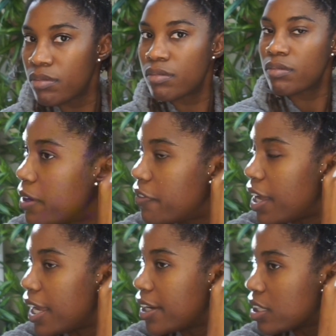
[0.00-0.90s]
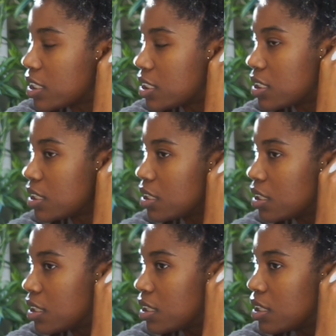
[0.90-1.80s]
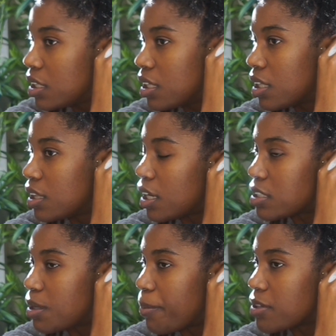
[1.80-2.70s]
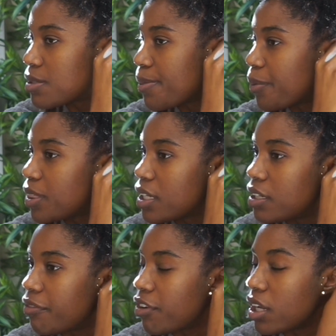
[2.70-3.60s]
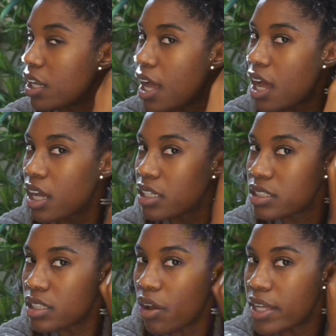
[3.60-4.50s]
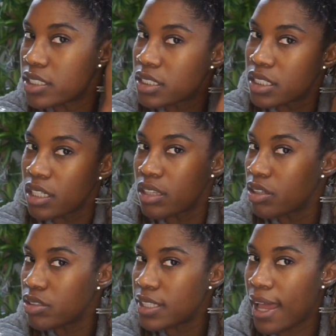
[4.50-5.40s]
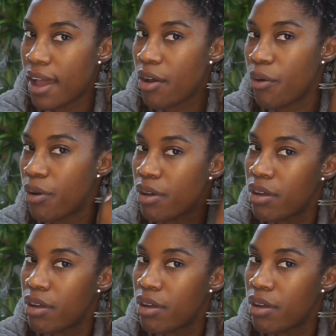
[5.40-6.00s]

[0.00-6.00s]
Bit of hairs. They're supposed to be with the different locks, so I just took those out.